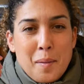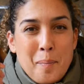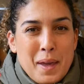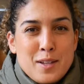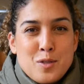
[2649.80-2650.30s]
the
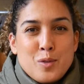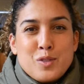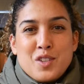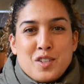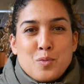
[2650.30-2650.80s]

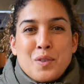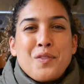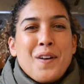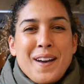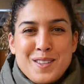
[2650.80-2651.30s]
basil just
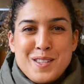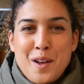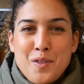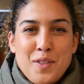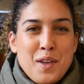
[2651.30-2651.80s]
refines
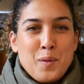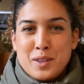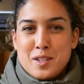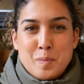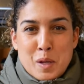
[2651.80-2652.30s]
everything
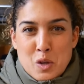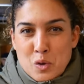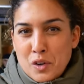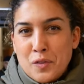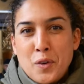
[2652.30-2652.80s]
with this
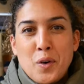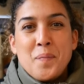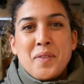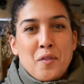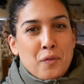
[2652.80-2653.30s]
beautiful
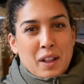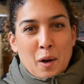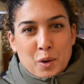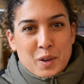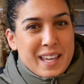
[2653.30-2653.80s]

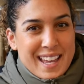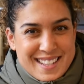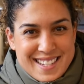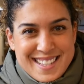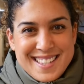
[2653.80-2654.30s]
flowery
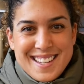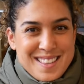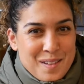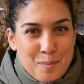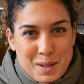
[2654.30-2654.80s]
essence
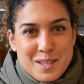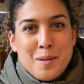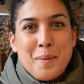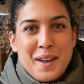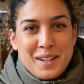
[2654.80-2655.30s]
in the
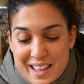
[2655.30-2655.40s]
pizza bite.